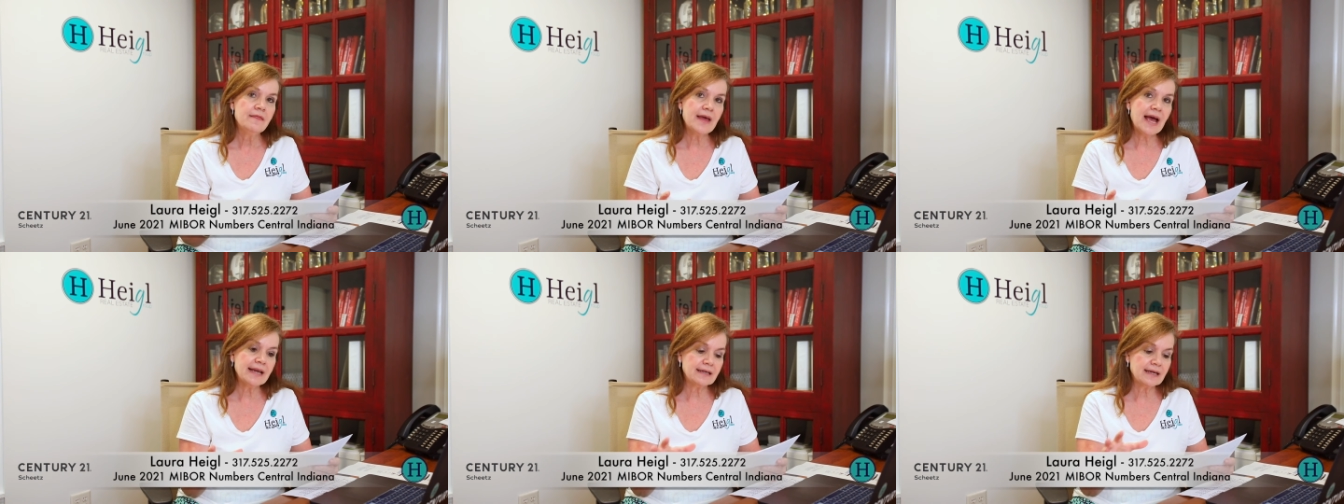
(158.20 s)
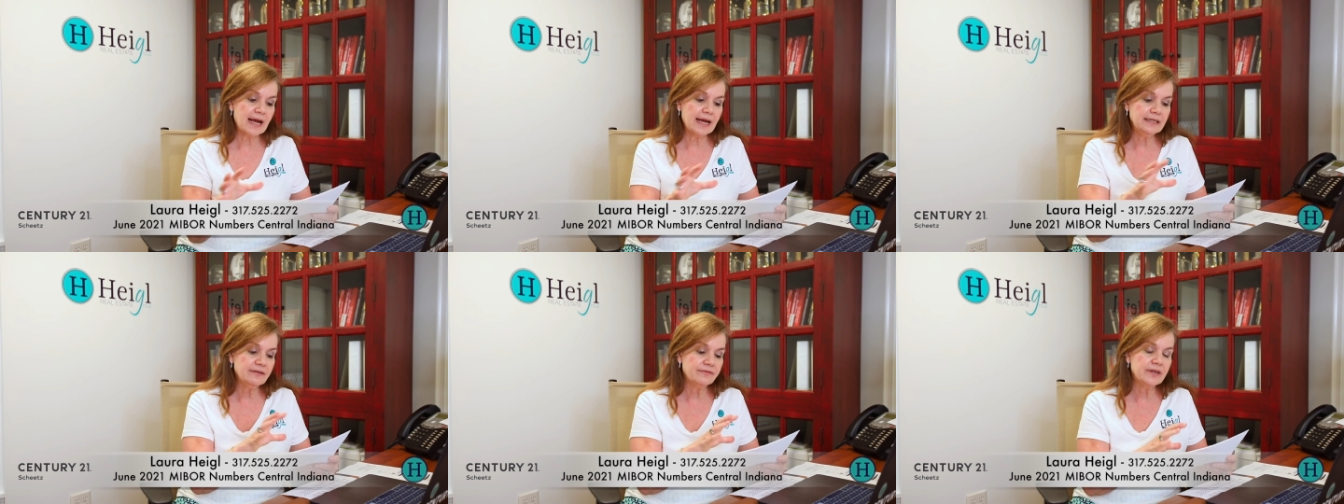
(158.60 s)
That
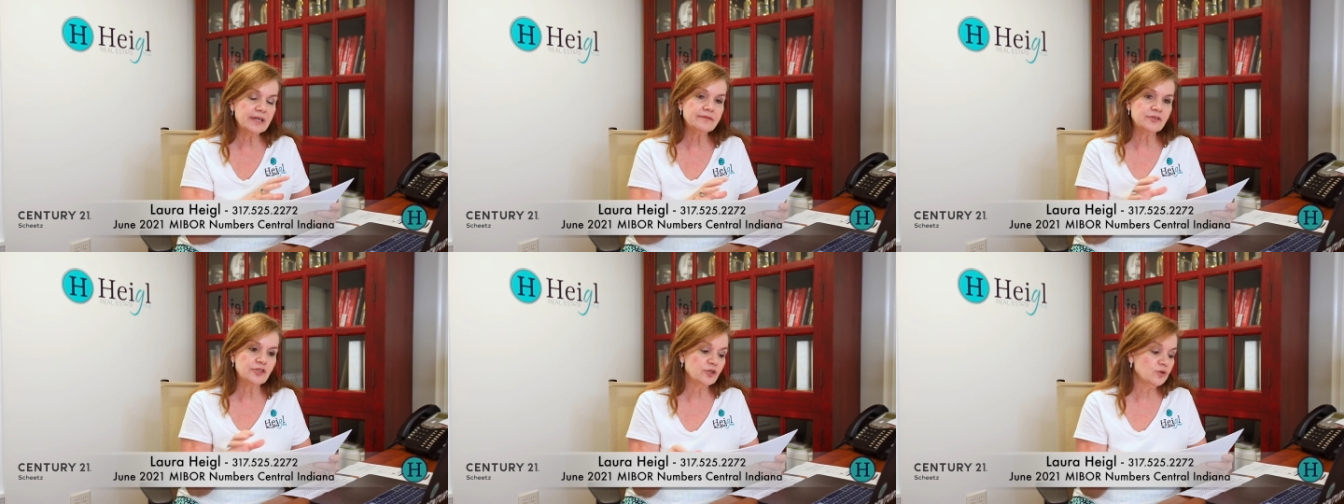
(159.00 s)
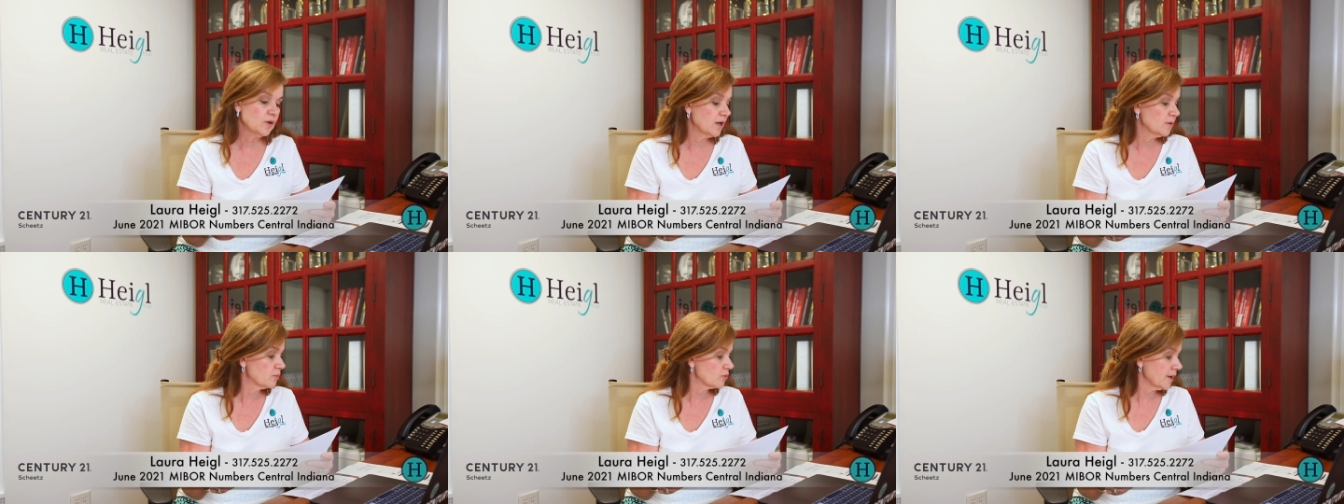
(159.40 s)
kind of gives you
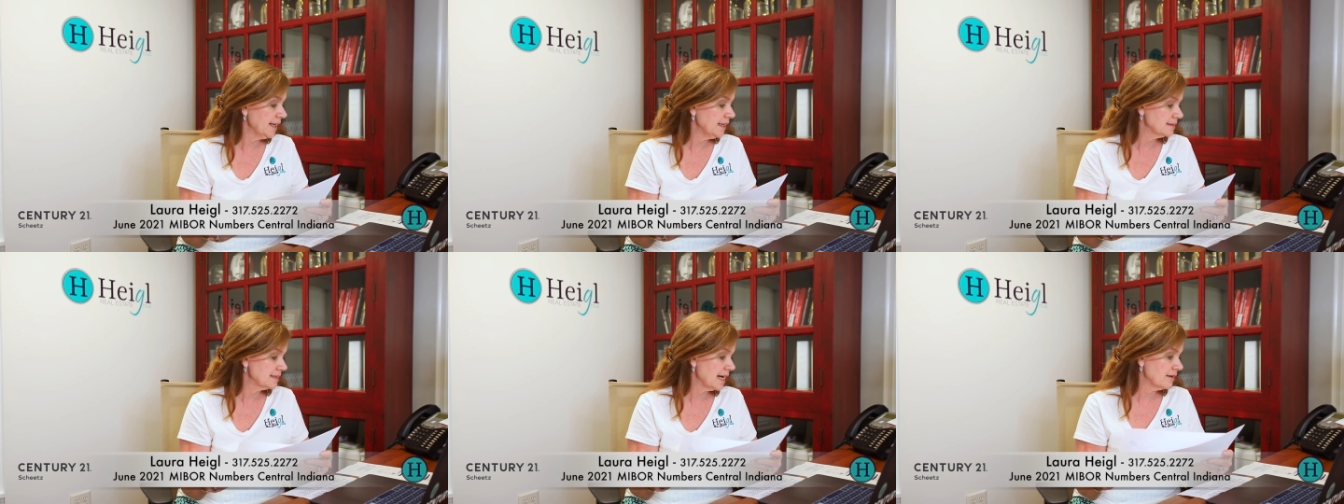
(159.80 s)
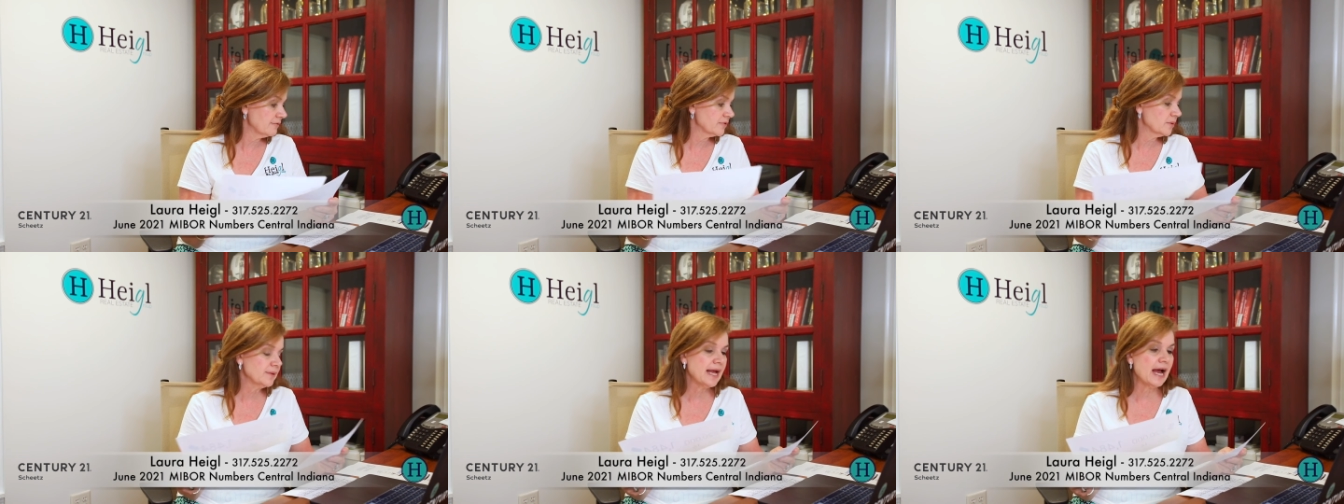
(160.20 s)
a
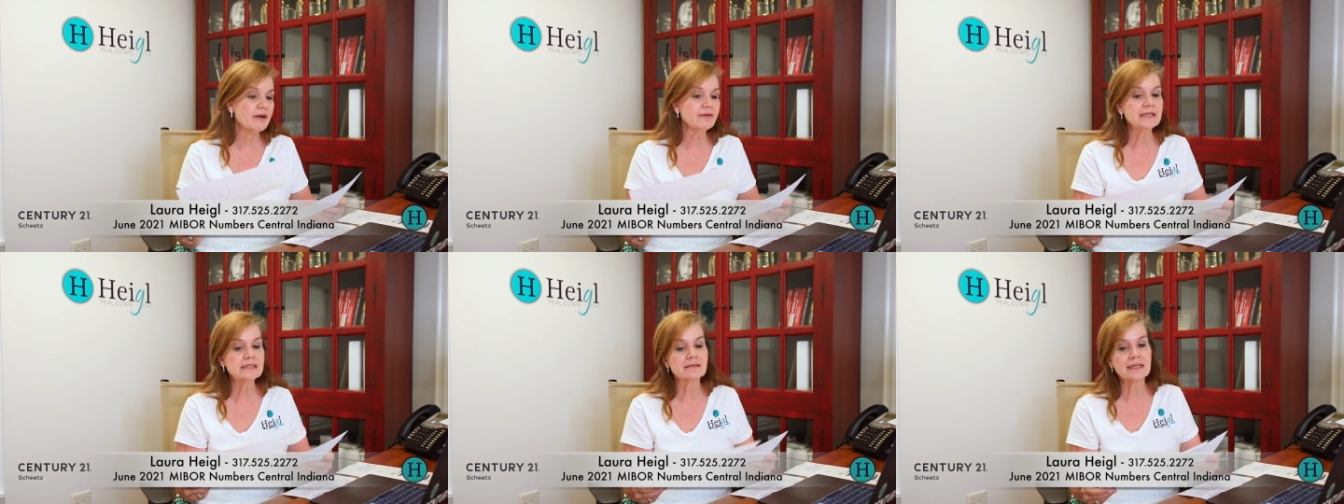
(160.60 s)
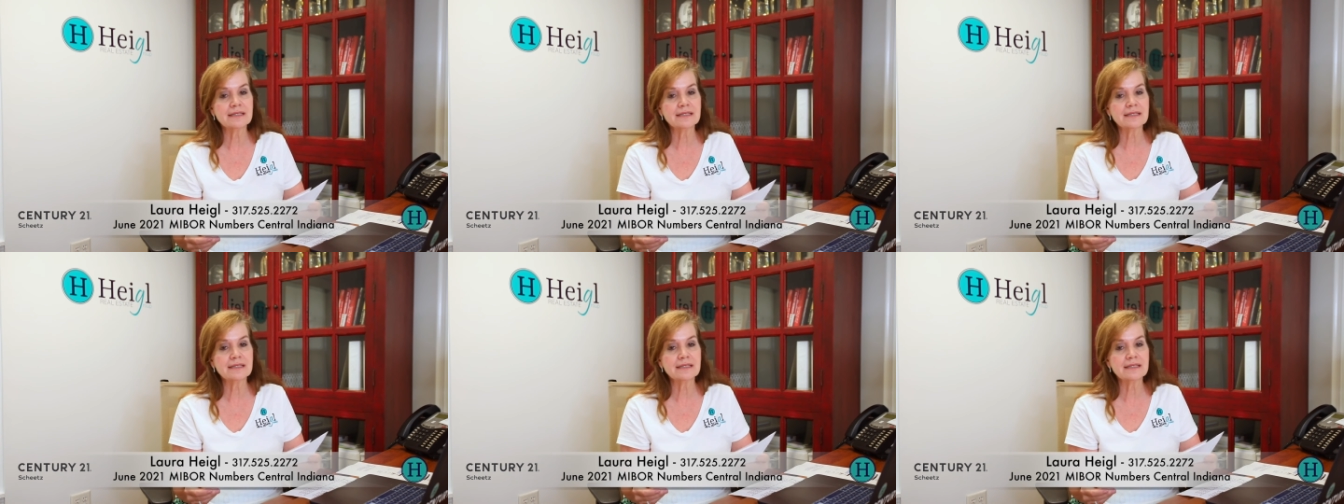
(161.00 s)
breakdown from counties.